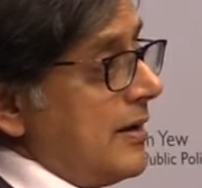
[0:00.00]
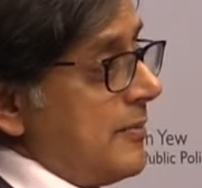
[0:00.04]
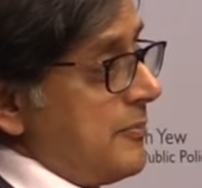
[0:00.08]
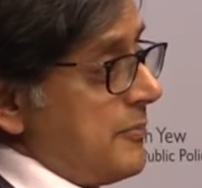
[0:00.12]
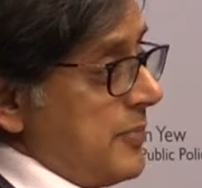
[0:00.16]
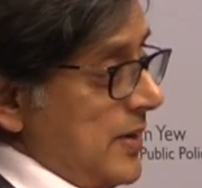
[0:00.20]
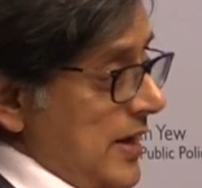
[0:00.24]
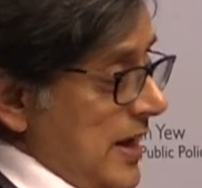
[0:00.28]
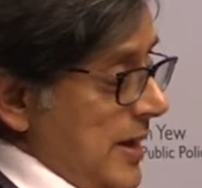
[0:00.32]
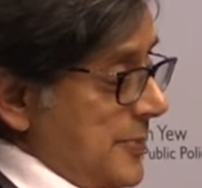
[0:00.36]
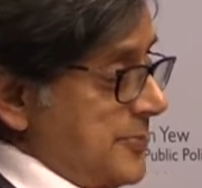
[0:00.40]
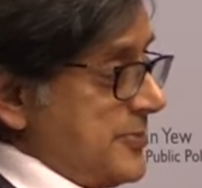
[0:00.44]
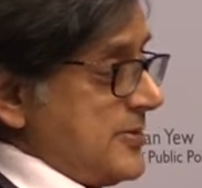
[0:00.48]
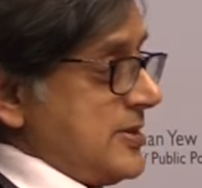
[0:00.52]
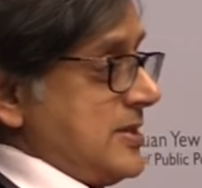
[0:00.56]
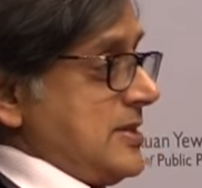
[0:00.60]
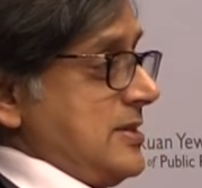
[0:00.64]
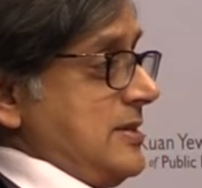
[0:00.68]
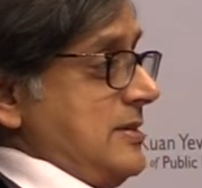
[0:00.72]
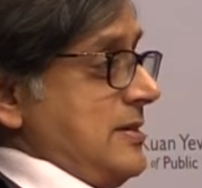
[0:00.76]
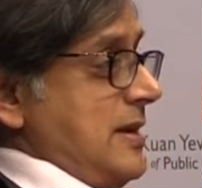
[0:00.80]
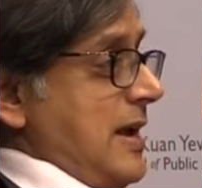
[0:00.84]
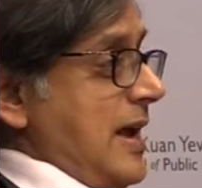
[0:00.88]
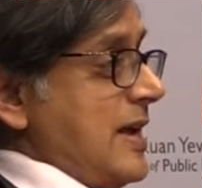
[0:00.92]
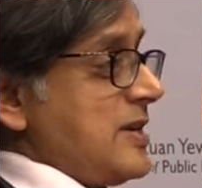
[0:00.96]

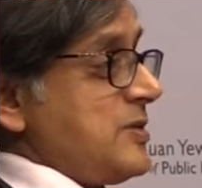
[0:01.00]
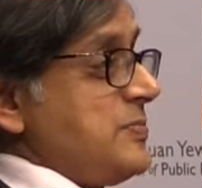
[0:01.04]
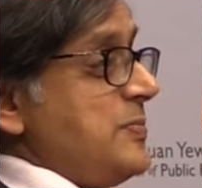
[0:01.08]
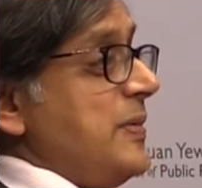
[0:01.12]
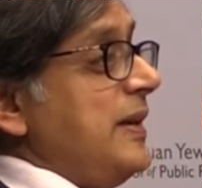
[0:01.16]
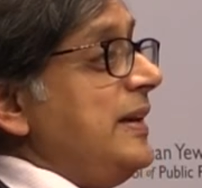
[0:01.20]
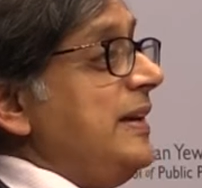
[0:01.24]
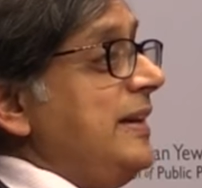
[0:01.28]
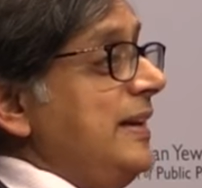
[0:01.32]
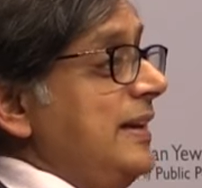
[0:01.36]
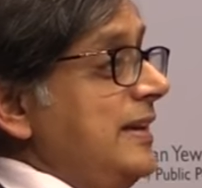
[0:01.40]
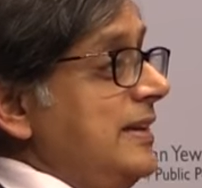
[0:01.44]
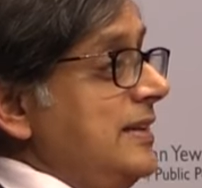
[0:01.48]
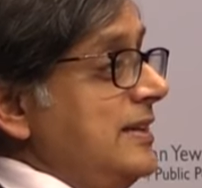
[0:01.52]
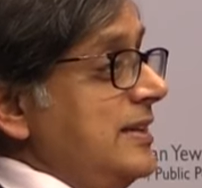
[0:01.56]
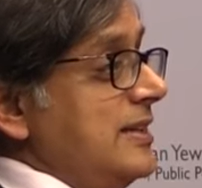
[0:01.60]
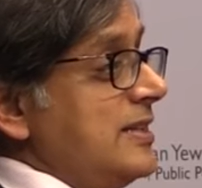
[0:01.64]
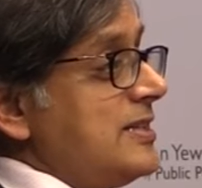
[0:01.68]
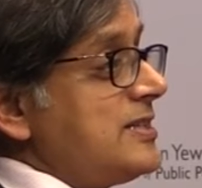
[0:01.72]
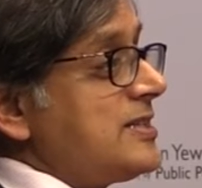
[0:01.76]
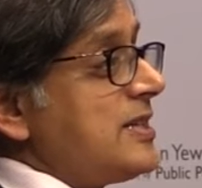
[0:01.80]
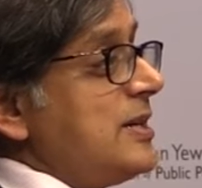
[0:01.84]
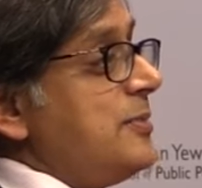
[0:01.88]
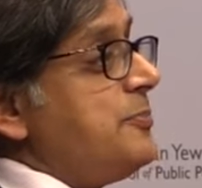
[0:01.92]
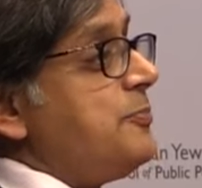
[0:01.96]
perhaps as many
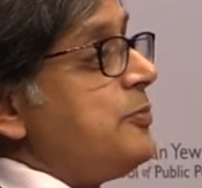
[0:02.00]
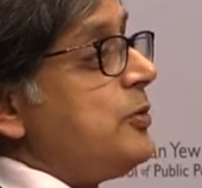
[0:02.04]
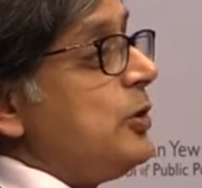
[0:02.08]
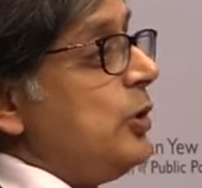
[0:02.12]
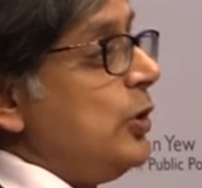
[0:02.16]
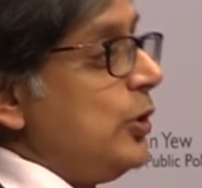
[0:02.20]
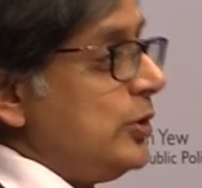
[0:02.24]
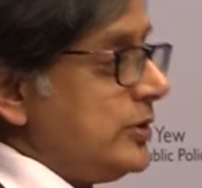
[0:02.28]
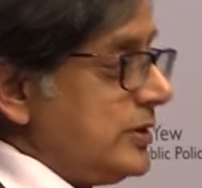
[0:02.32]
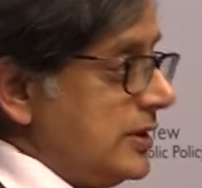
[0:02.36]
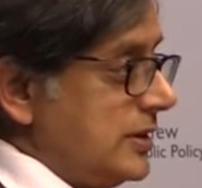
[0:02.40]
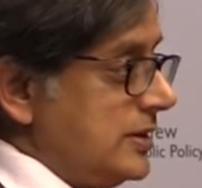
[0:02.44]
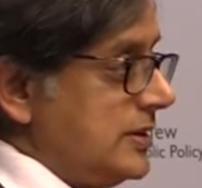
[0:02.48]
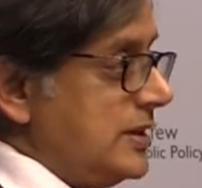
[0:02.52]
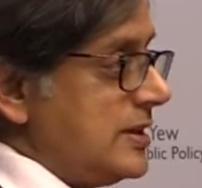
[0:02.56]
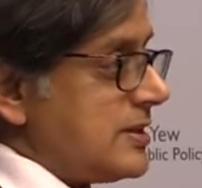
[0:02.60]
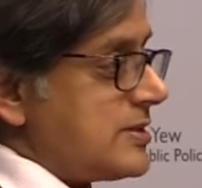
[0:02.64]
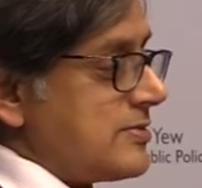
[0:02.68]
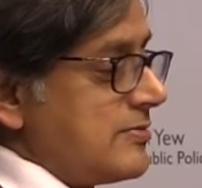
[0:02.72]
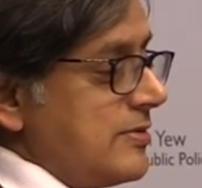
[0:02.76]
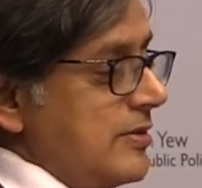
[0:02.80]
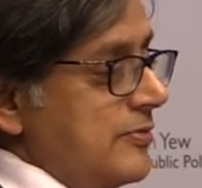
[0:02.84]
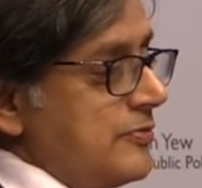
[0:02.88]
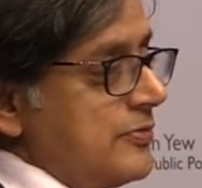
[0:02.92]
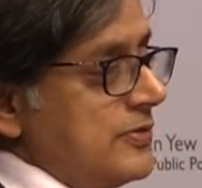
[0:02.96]
Indians applauded
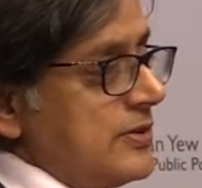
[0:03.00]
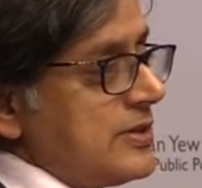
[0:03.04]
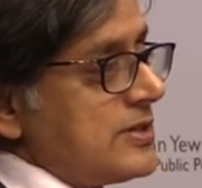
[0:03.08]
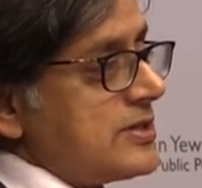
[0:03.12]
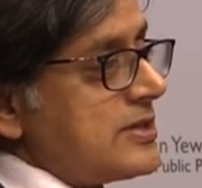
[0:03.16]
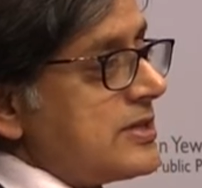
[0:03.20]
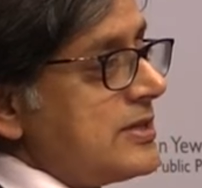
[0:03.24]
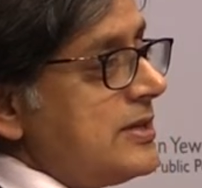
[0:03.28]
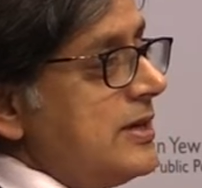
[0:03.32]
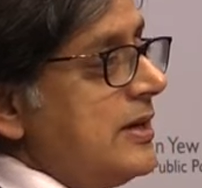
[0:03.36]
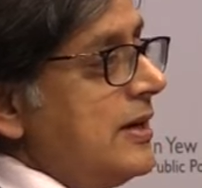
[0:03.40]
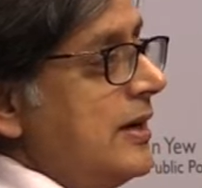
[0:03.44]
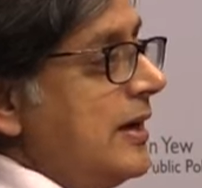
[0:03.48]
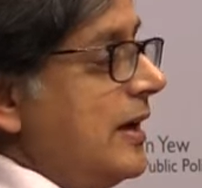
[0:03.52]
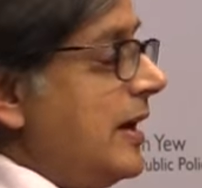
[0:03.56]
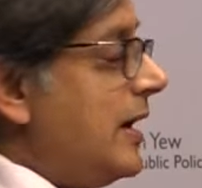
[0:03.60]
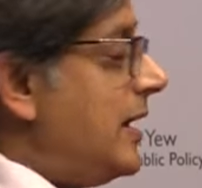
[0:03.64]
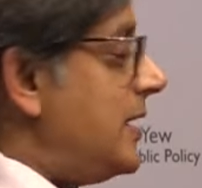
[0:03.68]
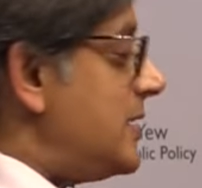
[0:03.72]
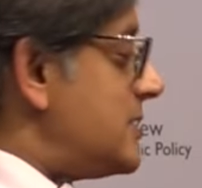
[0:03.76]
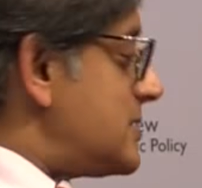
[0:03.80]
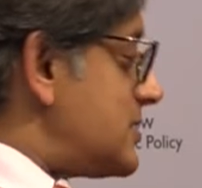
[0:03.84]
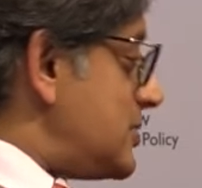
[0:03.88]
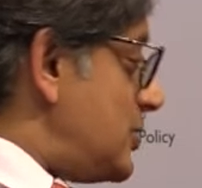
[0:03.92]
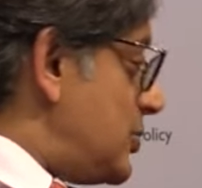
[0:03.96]
this reference
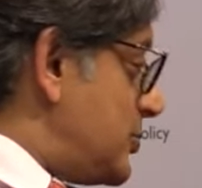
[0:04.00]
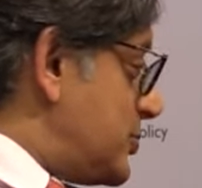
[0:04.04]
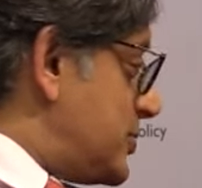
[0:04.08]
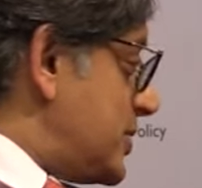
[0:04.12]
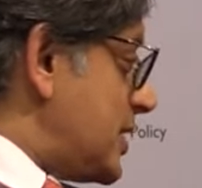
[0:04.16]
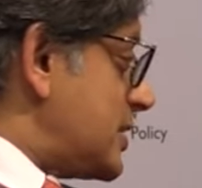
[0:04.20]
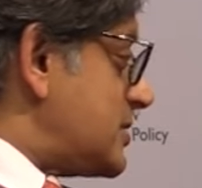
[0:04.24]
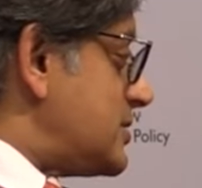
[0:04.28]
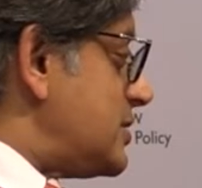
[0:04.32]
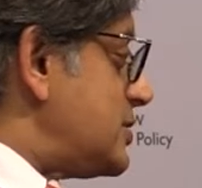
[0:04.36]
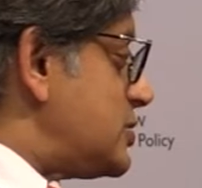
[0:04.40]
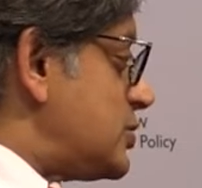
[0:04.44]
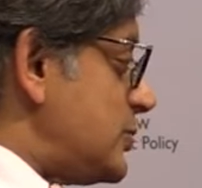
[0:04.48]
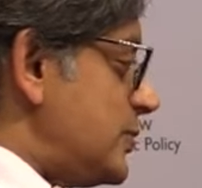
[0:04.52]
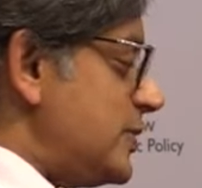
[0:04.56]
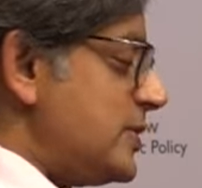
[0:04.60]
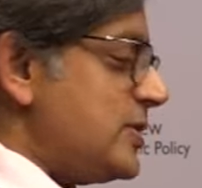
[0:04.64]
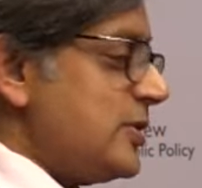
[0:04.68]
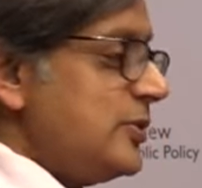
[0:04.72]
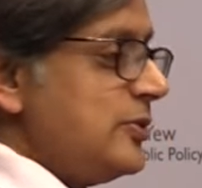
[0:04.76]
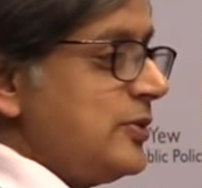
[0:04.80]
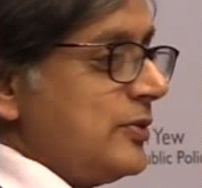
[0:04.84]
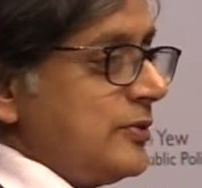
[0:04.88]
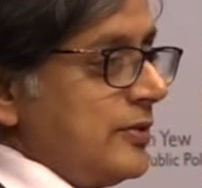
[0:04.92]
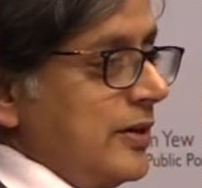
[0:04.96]
as objected to it
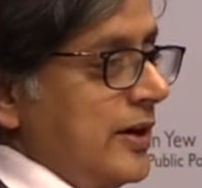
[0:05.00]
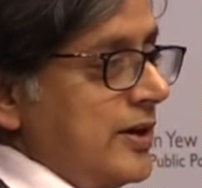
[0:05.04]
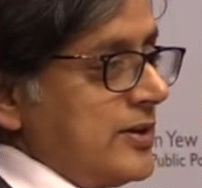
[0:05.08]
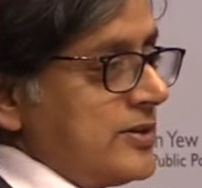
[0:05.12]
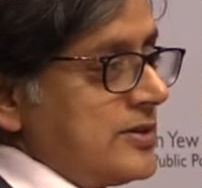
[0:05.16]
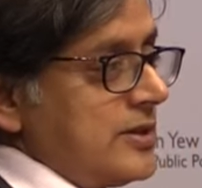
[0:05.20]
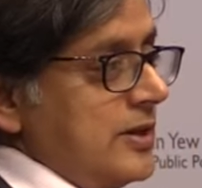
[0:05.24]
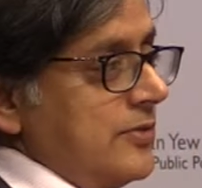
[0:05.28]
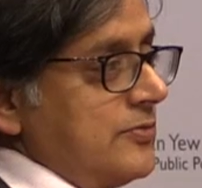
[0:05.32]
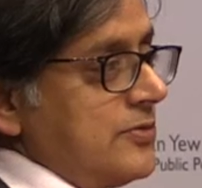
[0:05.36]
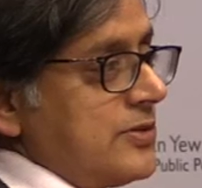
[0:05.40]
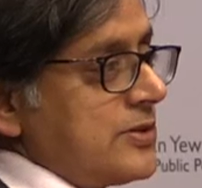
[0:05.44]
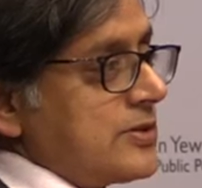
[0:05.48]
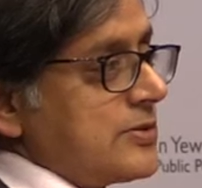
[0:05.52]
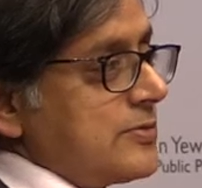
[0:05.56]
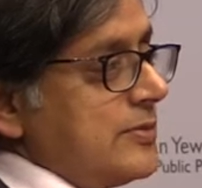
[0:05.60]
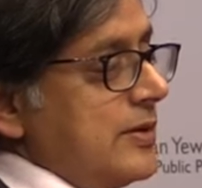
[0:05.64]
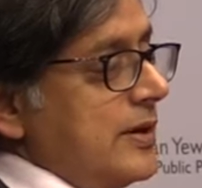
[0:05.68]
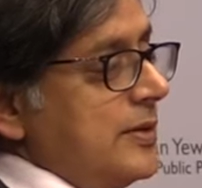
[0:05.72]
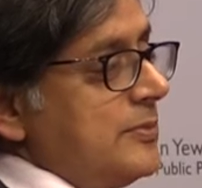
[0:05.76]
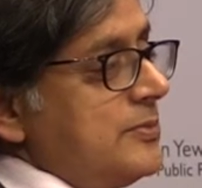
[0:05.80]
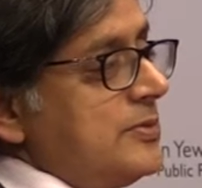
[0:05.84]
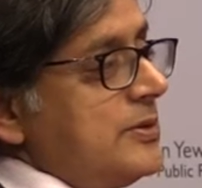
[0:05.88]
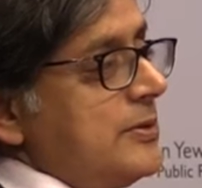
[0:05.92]
on the grounds I've described.